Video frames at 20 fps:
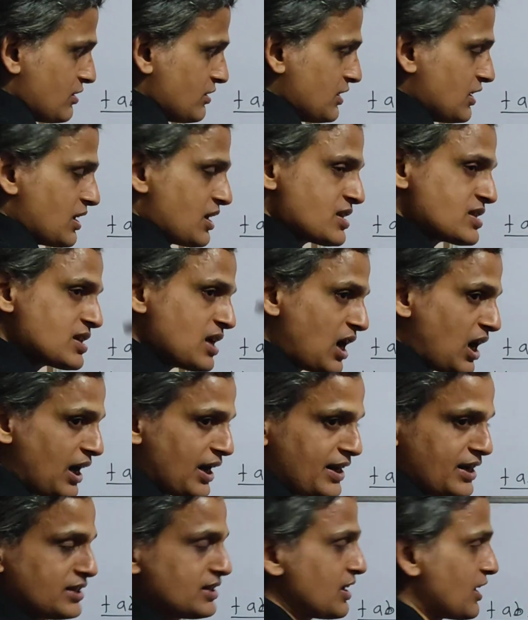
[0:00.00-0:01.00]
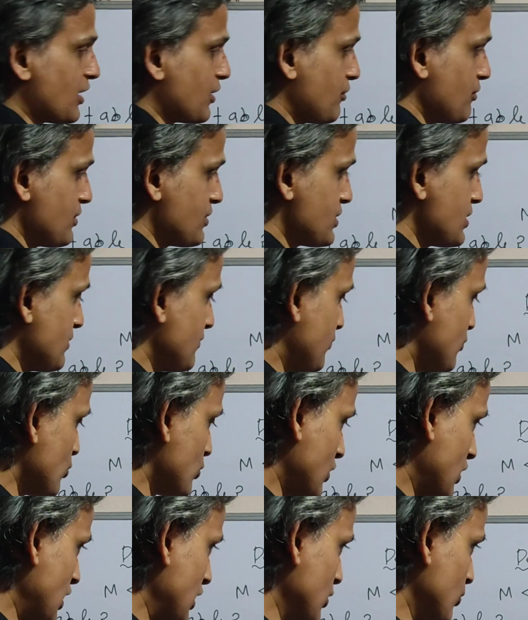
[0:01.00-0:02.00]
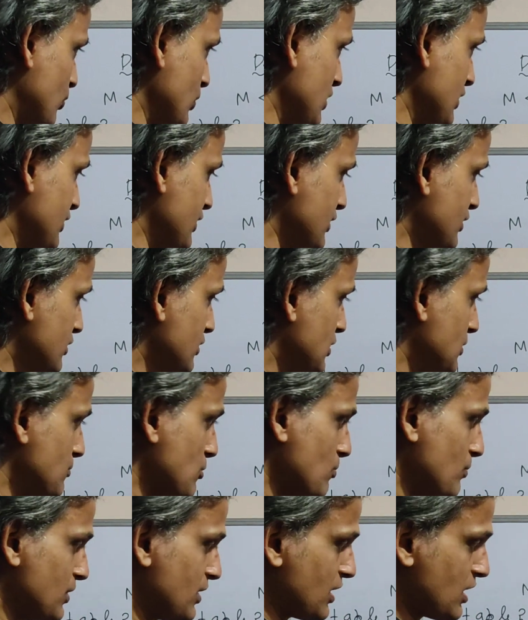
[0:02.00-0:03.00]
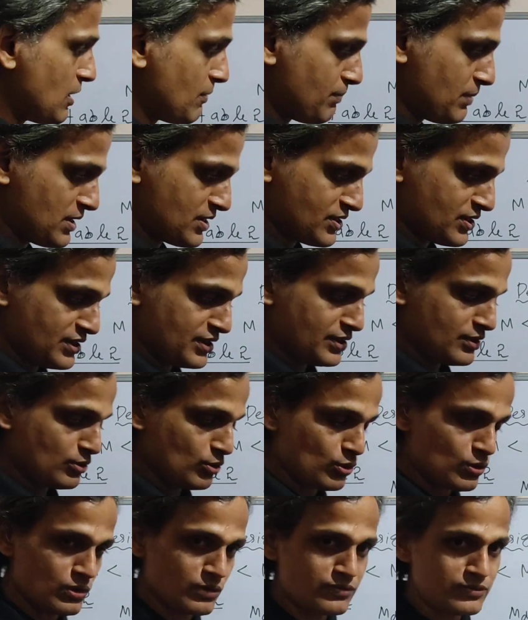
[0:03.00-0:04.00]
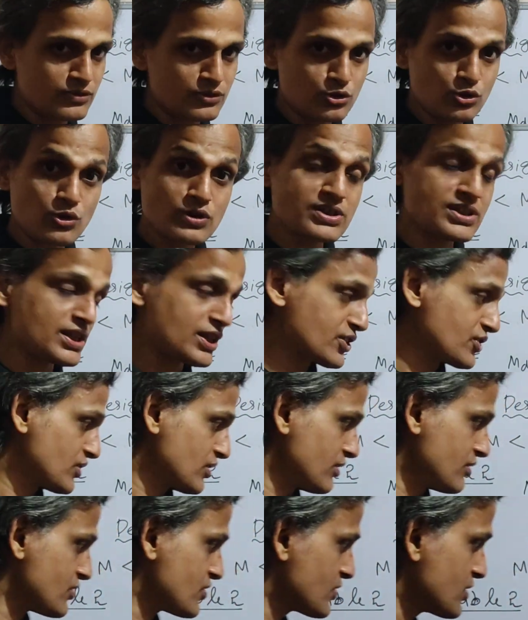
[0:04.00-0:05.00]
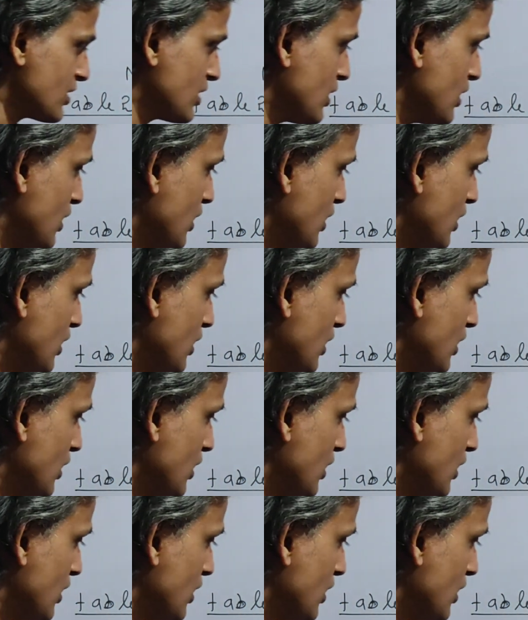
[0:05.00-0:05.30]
There is another equation for calculating the moment capacity of those sections.